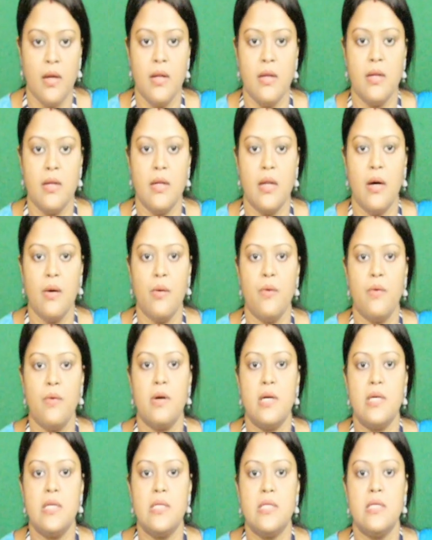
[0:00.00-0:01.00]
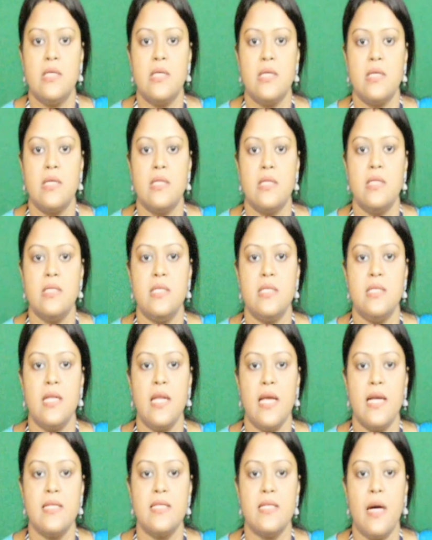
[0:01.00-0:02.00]
Now this is an
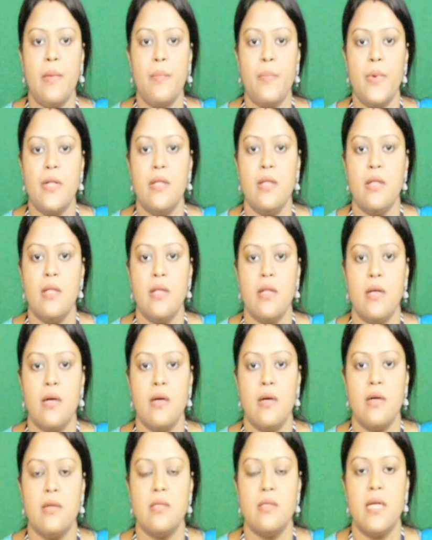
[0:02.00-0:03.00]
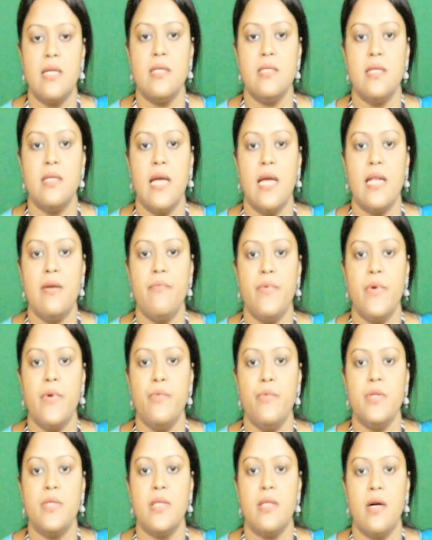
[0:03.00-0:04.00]
example, that is NFA
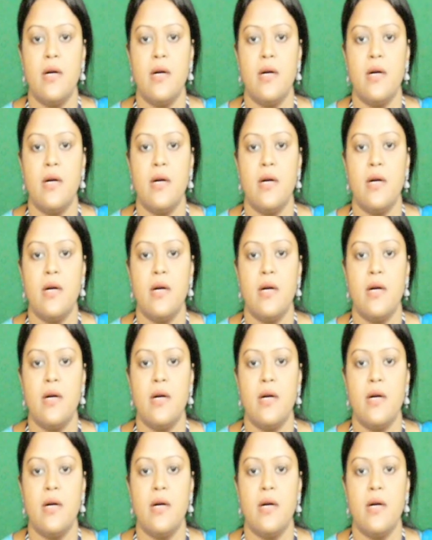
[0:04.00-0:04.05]
with